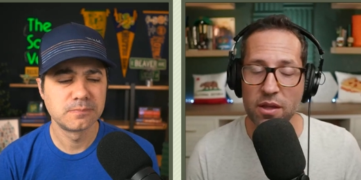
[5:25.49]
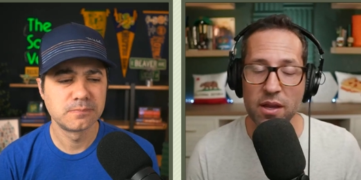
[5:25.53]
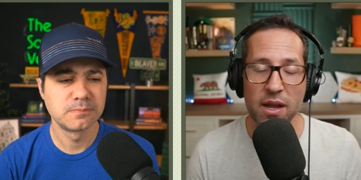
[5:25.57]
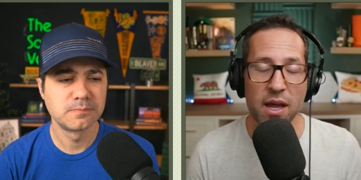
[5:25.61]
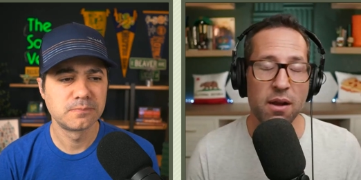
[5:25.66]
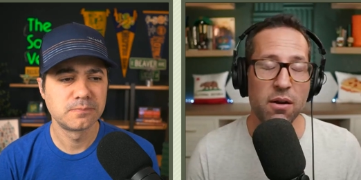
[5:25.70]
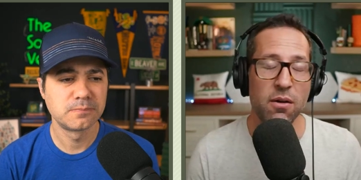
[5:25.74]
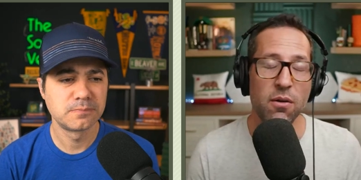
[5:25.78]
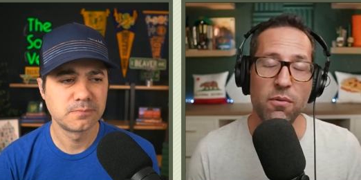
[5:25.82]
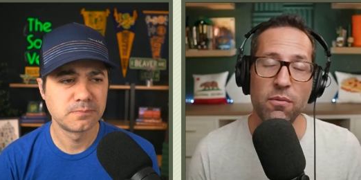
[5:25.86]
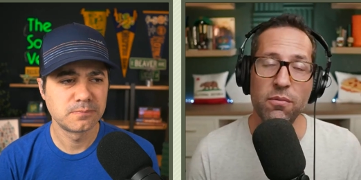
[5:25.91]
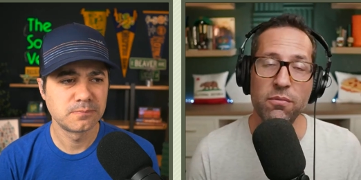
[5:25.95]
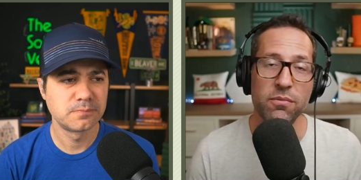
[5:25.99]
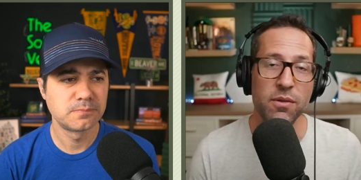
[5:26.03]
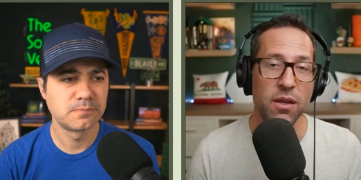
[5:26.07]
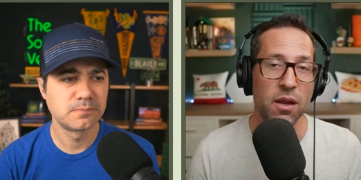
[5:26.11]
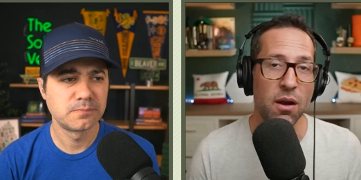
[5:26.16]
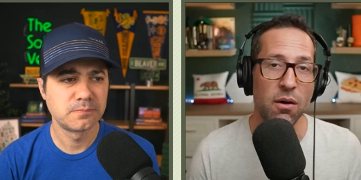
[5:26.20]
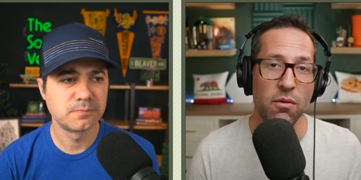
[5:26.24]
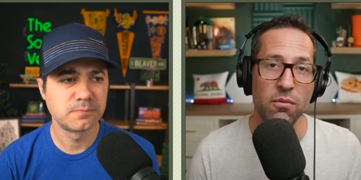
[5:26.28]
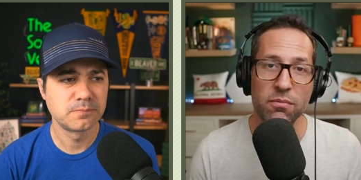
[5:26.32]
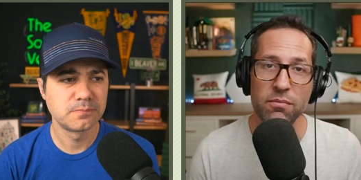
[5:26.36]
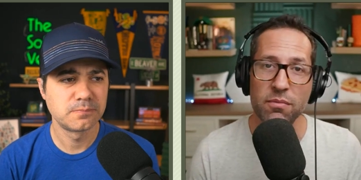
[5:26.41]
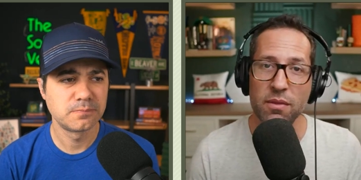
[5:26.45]
Speaker 1: I don't know, you
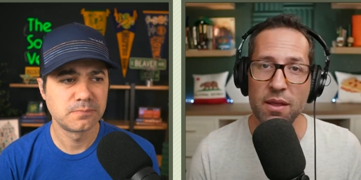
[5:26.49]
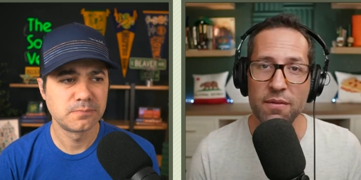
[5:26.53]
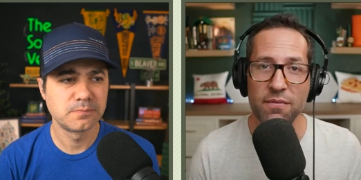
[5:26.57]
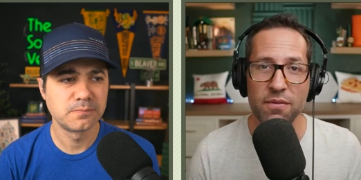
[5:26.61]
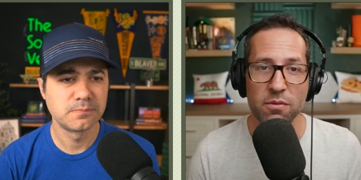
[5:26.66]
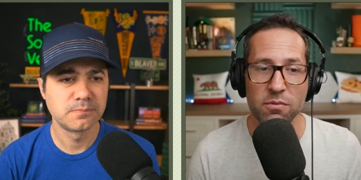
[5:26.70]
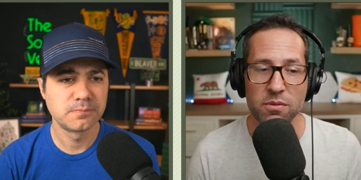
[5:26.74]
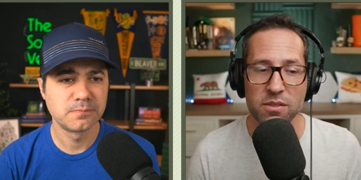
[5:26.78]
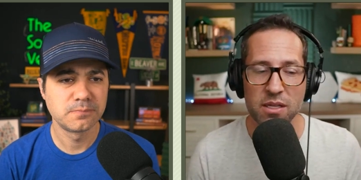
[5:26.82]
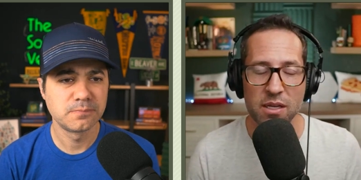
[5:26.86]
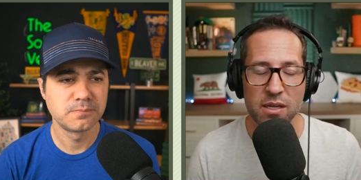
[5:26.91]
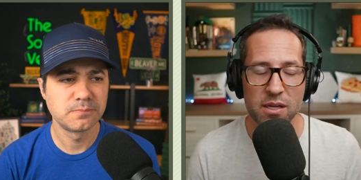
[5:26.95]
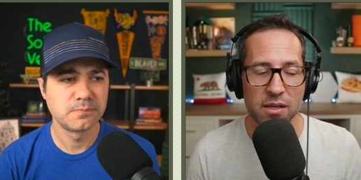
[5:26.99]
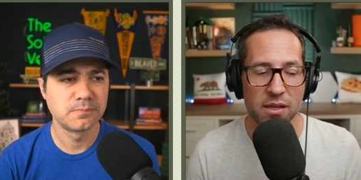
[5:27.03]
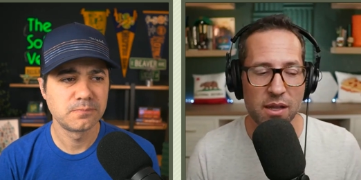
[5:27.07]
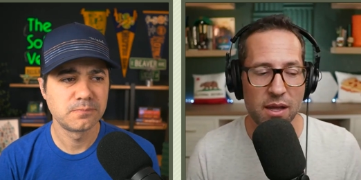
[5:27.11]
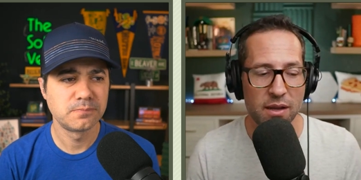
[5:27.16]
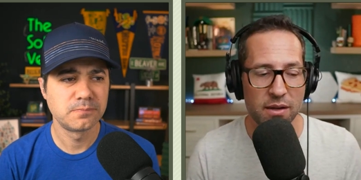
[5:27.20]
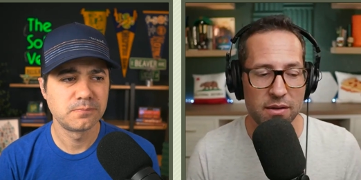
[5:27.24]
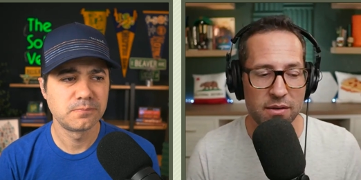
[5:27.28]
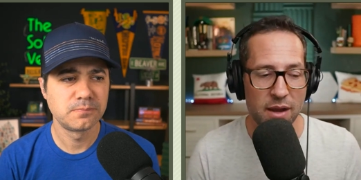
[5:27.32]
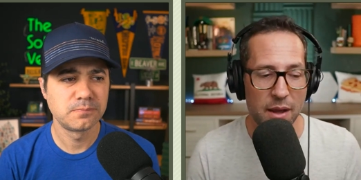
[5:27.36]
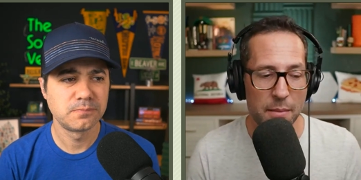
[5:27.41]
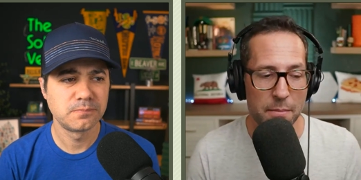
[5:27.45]
know, if it was a,
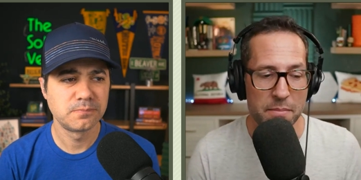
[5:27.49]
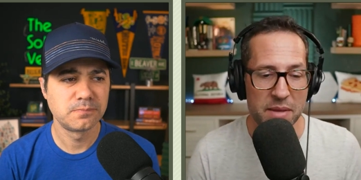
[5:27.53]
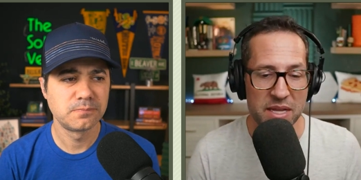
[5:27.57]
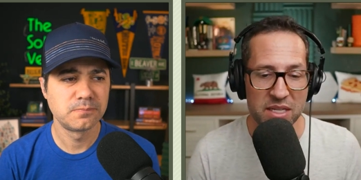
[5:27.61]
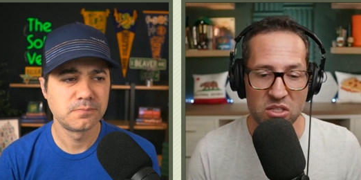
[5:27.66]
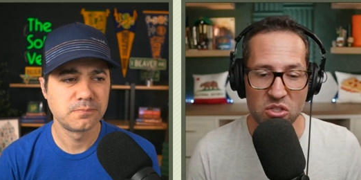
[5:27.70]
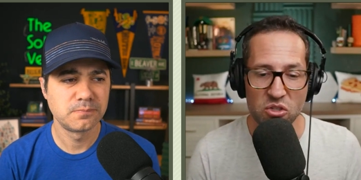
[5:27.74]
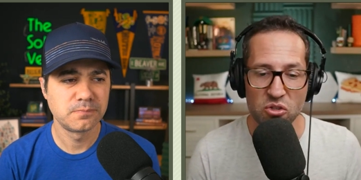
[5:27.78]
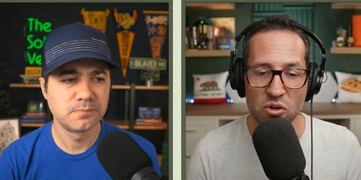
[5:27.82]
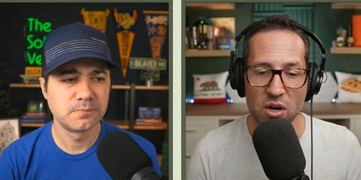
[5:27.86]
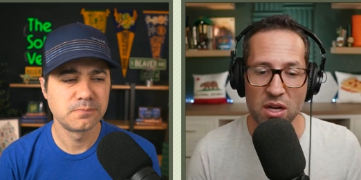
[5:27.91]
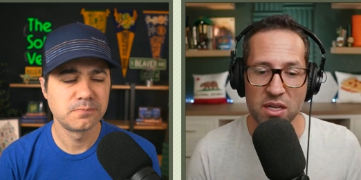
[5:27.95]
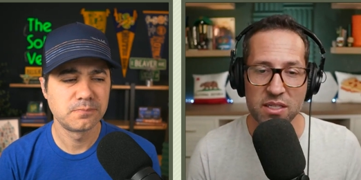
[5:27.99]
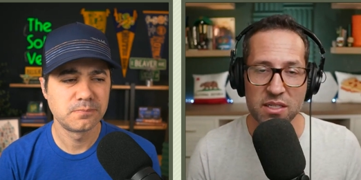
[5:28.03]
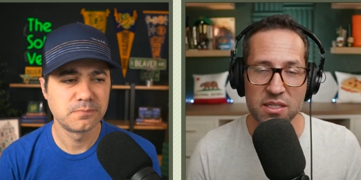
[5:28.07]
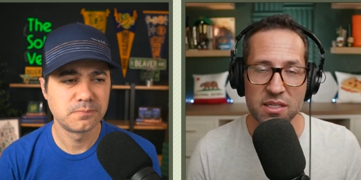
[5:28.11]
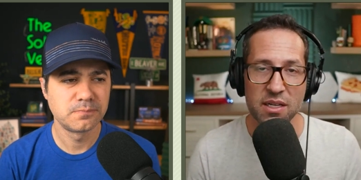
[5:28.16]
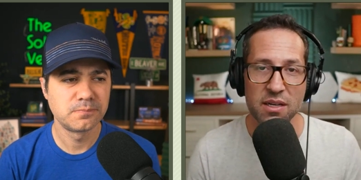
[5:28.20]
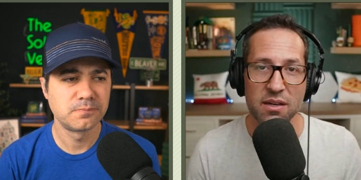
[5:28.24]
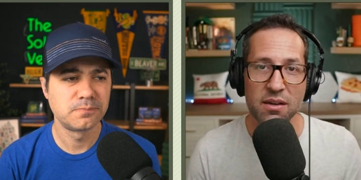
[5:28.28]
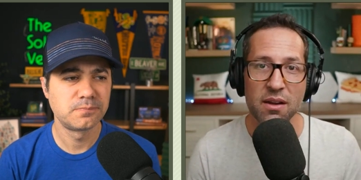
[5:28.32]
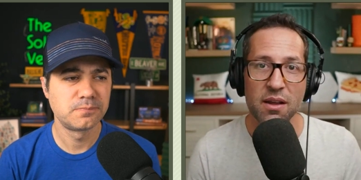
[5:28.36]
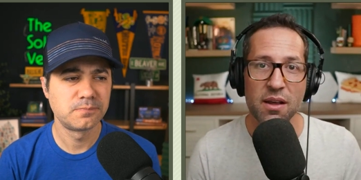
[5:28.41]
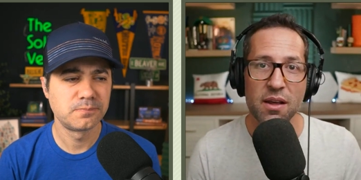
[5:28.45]
a, a mistrust
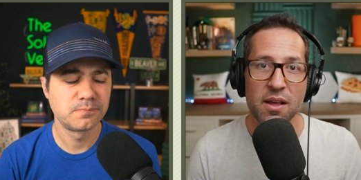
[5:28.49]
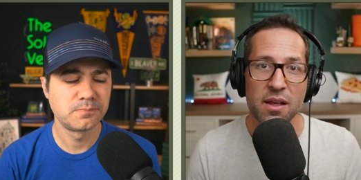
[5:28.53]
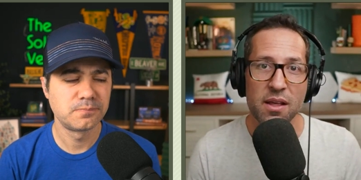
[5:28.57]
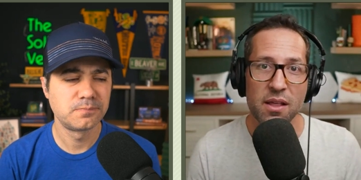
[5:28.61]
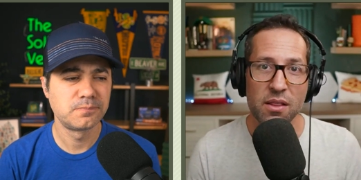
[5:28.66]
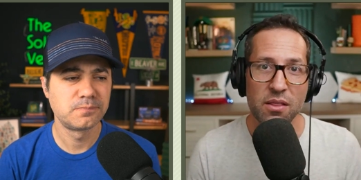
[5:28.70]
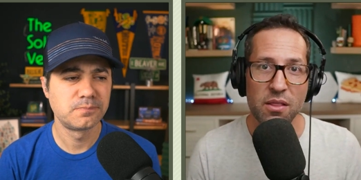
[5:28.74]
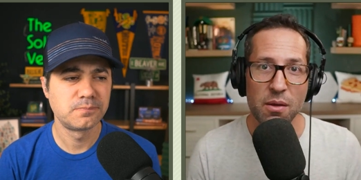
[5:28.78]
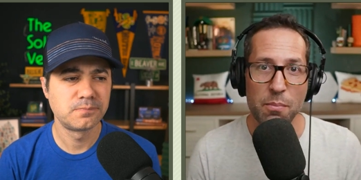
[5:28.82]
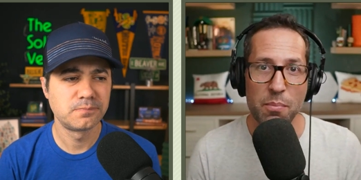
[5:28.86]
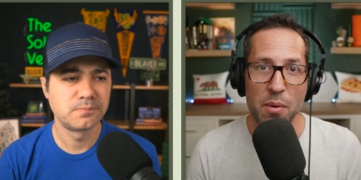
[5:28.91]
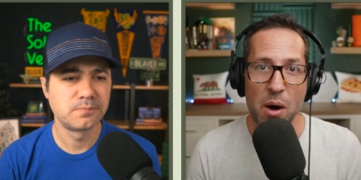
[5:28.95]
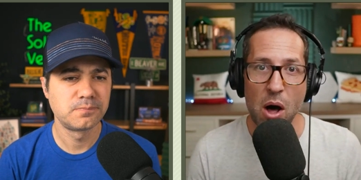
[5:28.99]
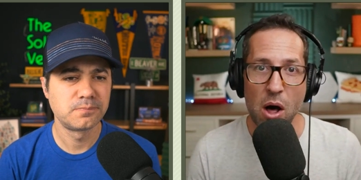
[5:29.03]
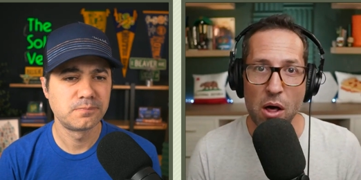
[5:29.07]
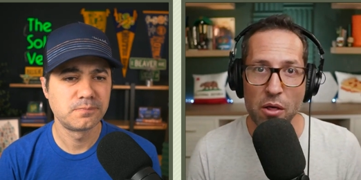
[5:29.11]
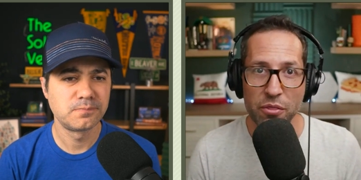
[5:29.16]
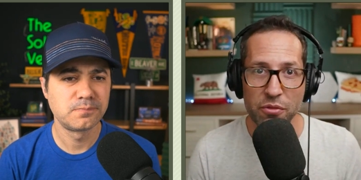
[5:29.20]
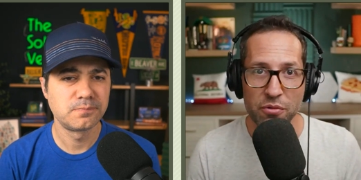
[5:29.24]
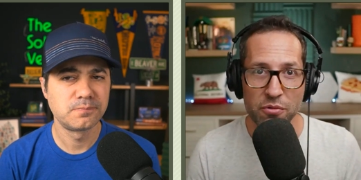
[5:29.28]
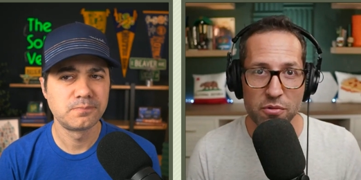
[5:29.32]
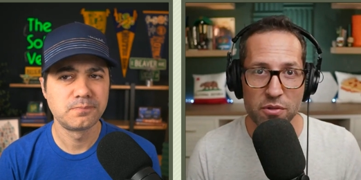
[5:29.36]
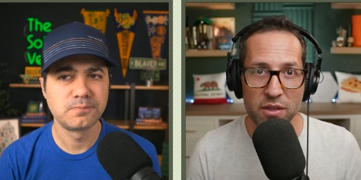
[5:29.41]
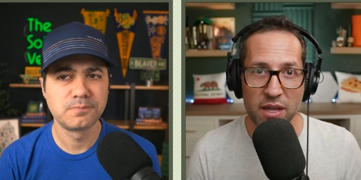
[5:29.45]
in the ball
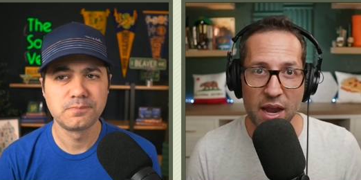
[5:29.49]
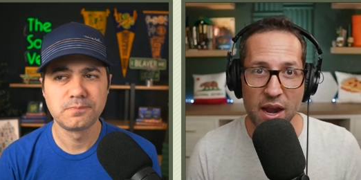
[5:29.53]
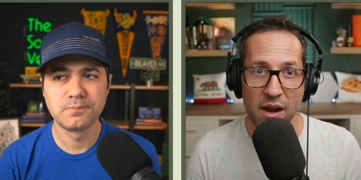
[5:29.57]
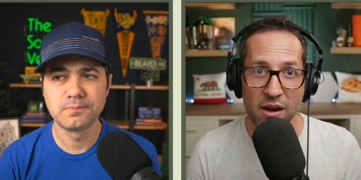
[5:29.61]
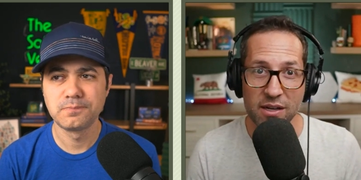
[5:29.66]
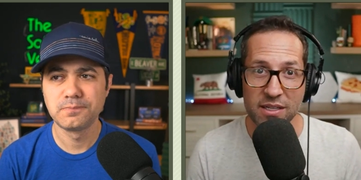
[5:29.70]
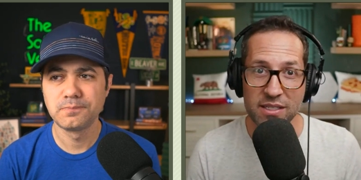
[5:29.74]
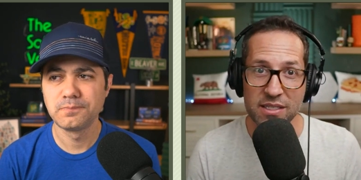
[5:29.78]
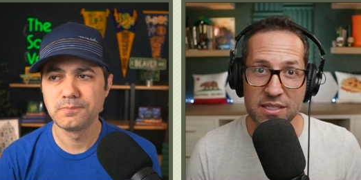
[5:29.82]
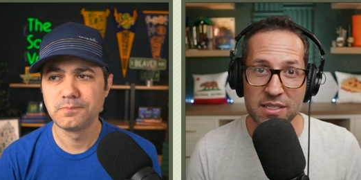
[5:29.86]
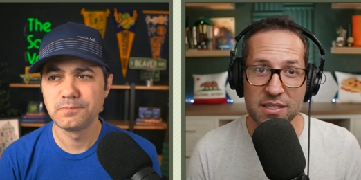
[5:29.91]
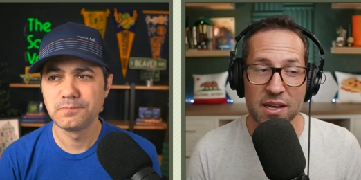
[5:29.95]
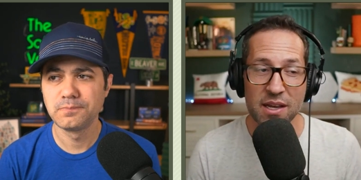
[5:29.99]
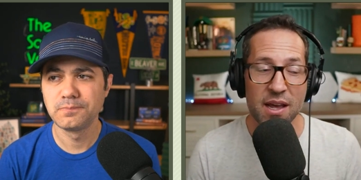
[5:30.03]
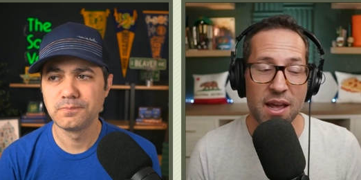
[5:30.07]
through the air, because